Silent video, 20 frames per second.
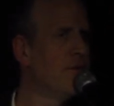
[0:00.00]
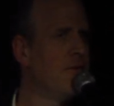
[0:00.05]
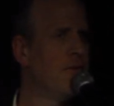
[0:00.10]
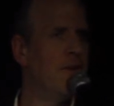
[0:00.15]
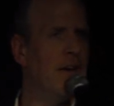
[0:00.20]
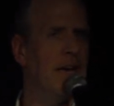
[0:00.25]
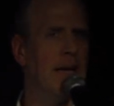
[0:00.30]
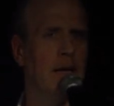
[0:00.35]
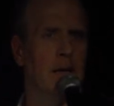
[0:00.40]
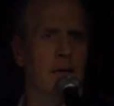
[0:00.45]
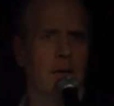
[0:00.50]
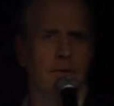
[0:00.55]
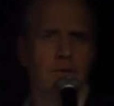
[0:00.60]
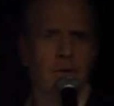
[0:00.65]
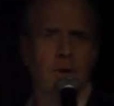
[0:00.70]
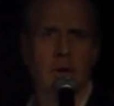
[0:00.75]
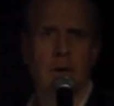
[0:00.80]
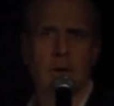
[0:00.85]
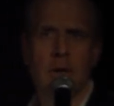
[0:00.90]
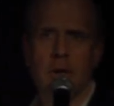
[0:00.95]
failed
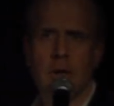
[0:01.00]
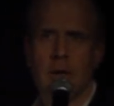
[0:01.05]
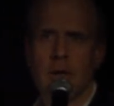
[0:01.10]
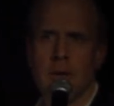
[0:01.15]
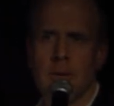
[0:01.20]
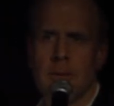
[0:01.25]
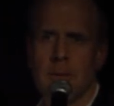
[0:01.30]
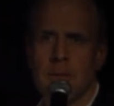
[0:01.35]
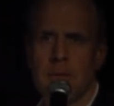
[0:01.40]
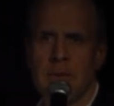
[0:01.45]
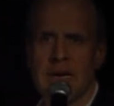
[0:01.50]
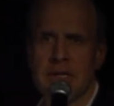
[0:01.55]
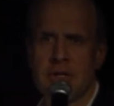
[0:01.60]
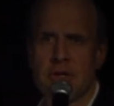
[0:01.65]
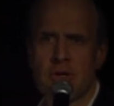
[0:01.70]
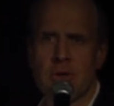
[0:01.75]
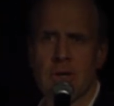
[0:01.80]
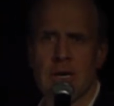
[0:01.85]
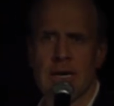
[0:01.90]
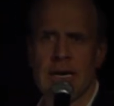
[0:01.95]
by
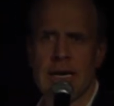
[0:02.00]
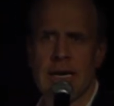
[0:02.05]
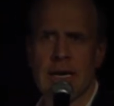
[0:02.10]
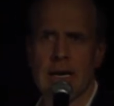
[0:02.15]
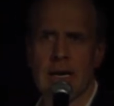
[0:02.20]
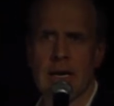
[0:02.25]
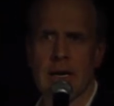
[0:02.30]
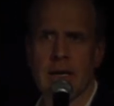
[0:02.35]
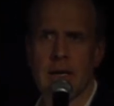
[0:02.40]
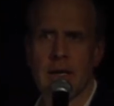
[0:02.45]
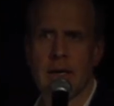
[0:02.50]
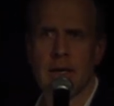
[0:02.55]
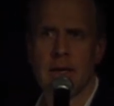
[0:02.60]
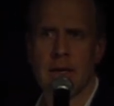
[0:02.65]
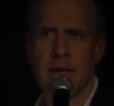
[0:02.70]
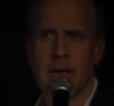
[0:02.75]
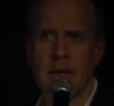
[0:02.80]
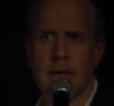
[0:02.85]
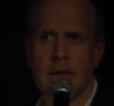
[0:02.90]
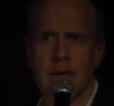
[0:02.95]
trying
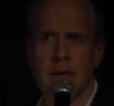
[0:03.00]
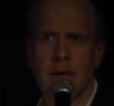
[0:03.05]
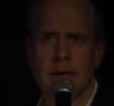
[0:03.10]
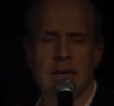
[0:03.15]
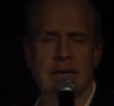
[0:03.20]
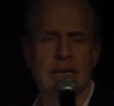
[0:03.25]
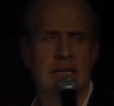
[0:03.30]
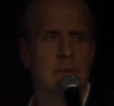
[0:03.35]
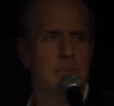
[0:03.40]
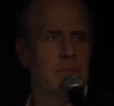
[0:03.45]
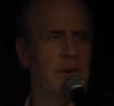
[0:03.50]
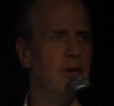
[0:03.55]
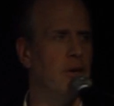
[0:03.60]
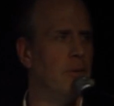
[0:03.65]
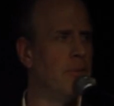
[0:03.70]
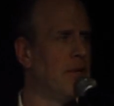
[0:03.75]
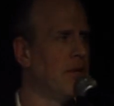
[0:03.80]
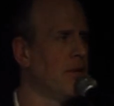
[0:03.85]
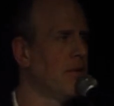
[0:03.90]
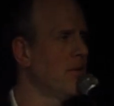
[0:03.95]
and
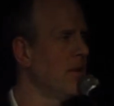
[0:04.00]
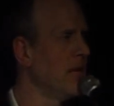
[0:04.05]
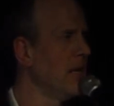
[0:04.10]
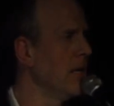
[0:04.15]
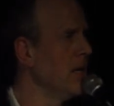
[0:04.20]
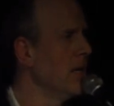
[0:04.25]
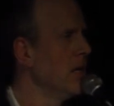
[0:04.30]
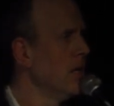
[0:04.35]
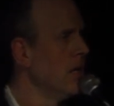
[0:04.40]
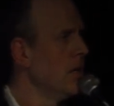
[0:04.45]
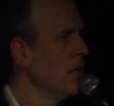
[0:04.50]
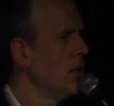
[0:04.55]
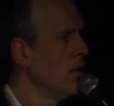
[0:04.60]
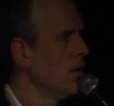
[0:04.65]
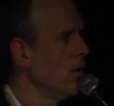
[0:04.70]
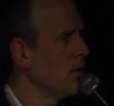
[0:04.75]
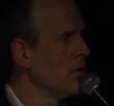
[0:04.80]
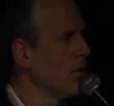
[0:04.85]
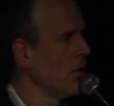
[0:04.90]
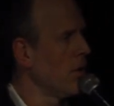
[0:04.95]
experimenting
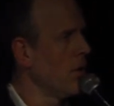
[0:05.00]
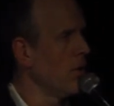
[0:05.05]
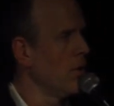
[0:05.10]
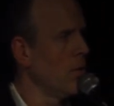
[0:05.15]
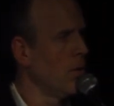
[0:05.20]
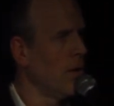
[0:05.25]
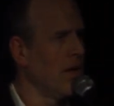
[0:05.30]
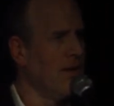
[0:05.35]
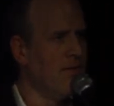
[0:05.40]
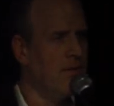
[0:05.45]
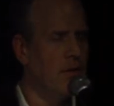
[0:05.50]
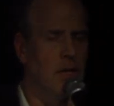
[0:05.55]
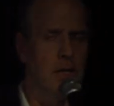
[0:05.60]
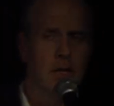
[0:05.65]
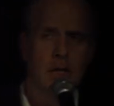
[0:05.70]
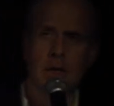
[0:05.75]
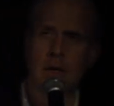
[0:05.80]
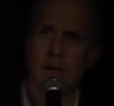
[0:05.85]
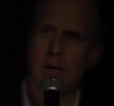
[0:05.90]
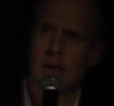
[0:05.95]
on a low level.